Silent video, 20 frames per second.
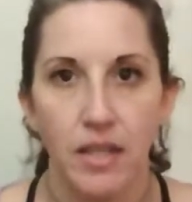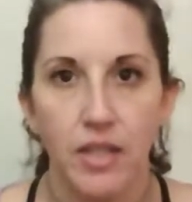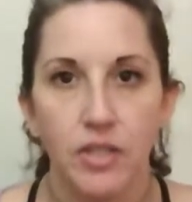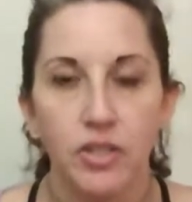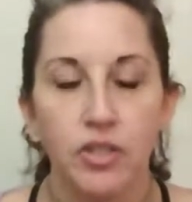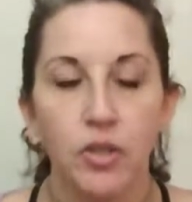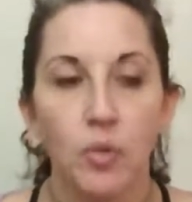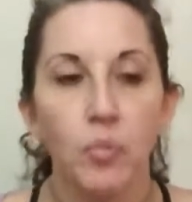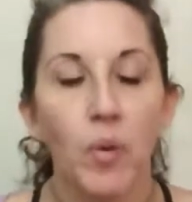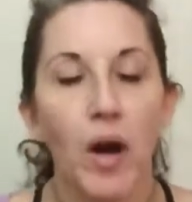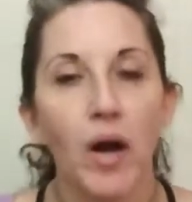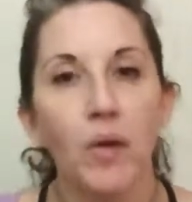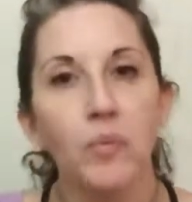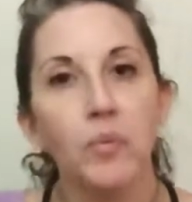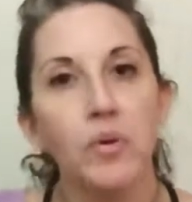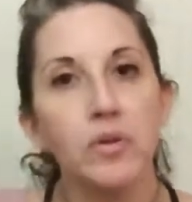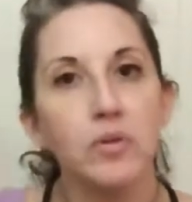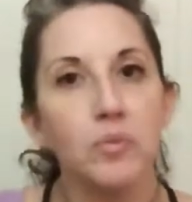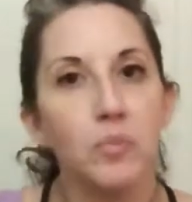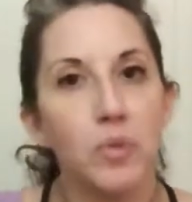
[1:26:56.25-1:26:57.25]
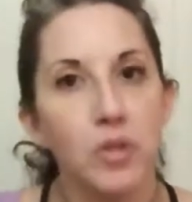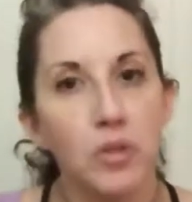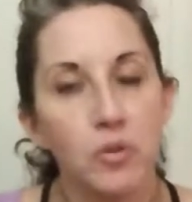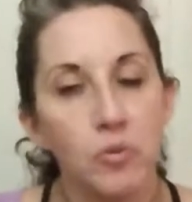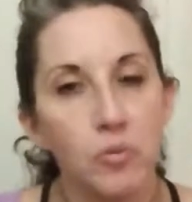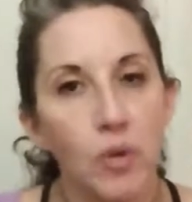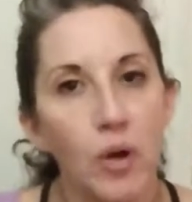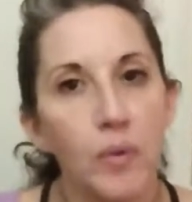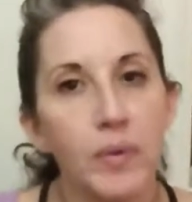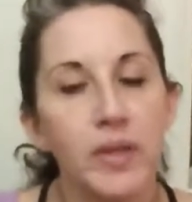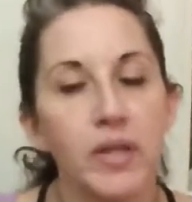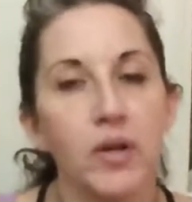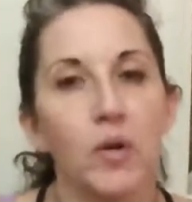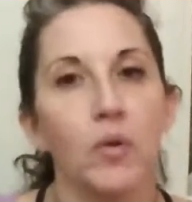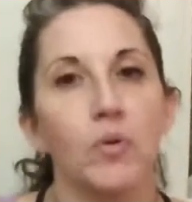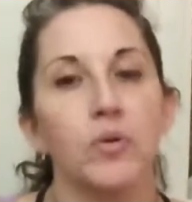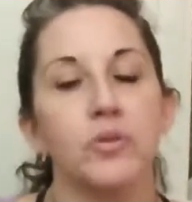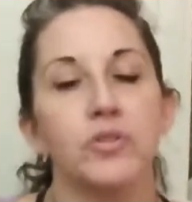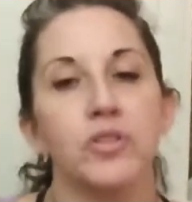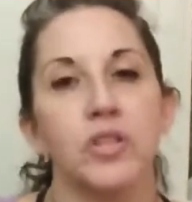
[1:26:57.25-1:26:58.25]
So while we're growing
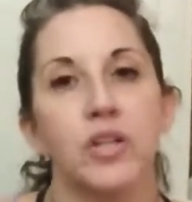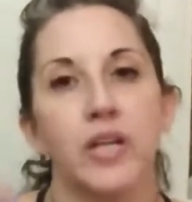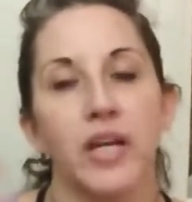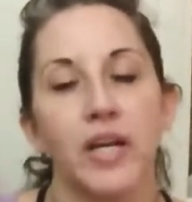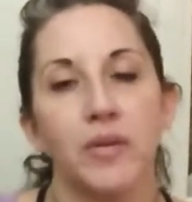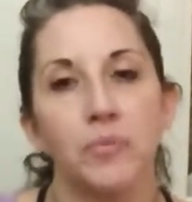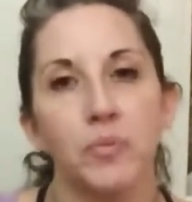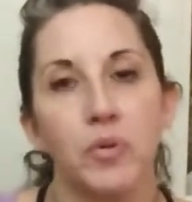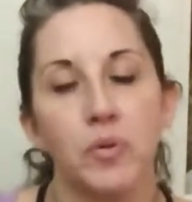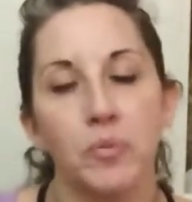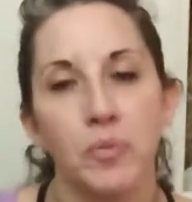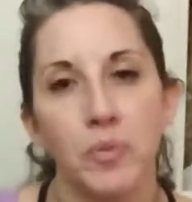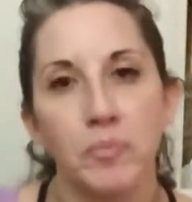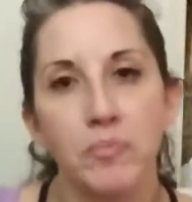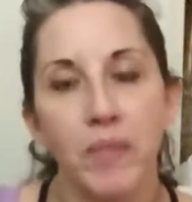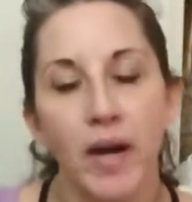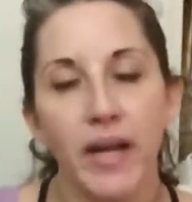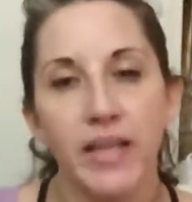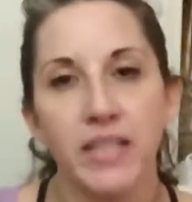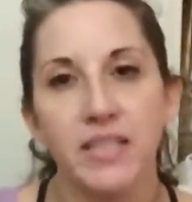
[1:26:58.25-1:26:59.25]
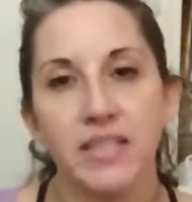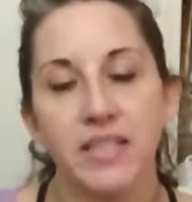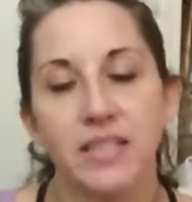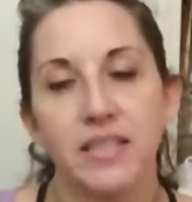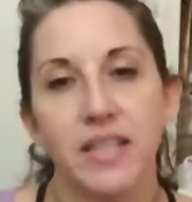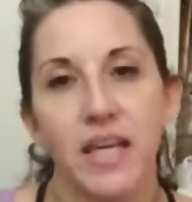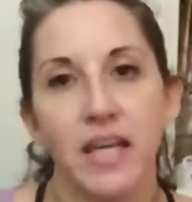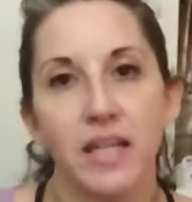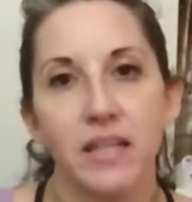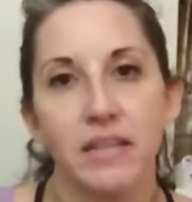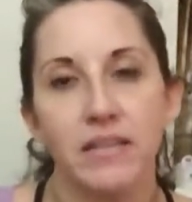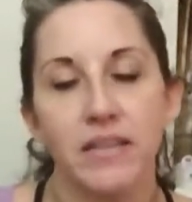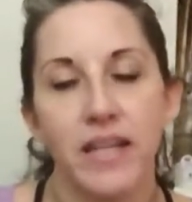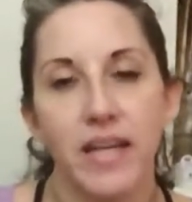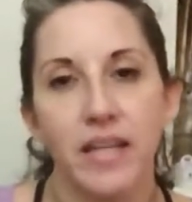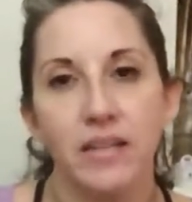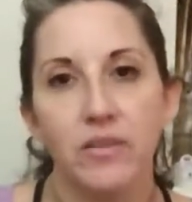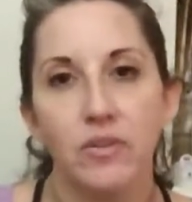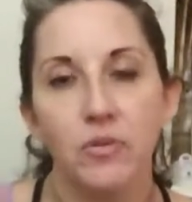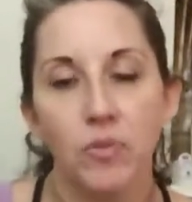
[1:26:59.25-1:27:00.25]
older, and we're reminded
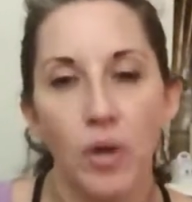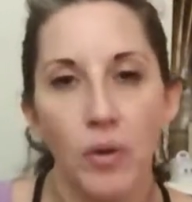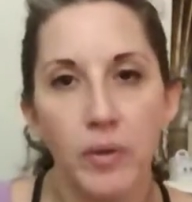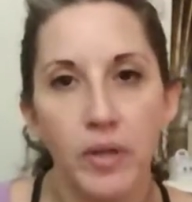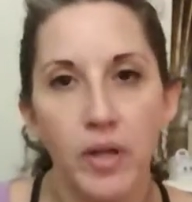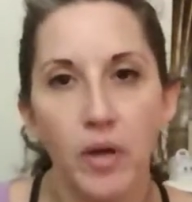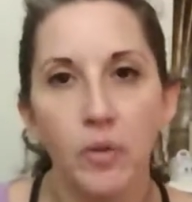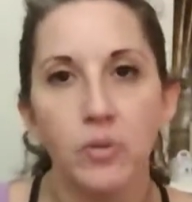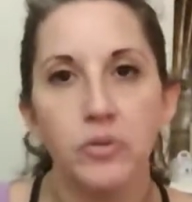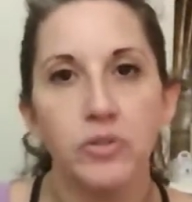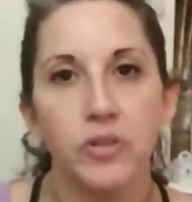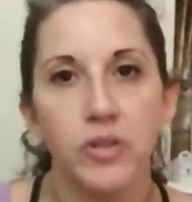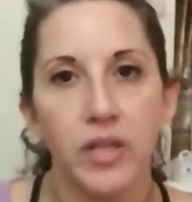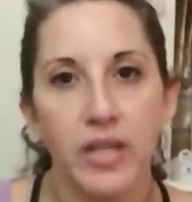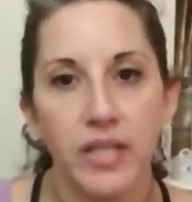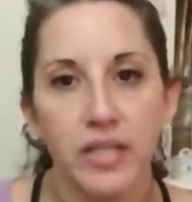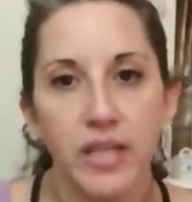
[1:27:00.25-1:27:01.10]
that growing older and